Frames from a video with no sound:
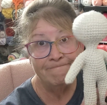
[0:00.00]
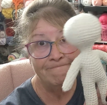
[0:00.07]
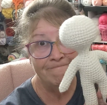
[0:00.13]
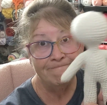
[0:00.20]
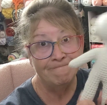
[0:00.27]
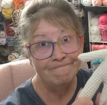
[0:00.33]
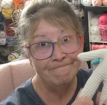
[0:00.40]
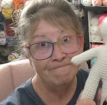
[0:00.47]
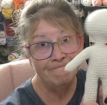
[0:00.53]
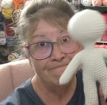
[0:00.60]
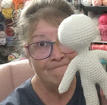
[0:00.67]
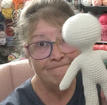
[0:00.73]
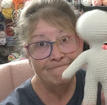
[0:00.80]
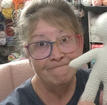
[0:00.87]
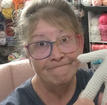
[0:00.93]

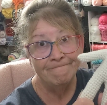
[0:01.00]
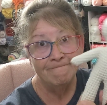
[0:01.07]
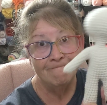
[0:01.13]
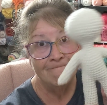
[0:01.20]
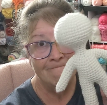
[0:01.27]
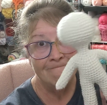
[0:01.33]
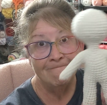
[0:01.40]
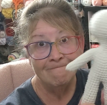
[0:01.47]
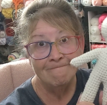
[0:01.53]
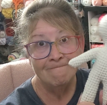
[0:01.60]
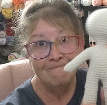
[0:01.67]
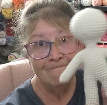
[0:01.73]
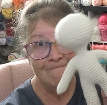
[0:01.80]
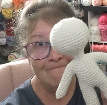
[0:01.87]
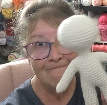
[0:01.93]

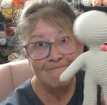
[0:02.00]
Nothing is said.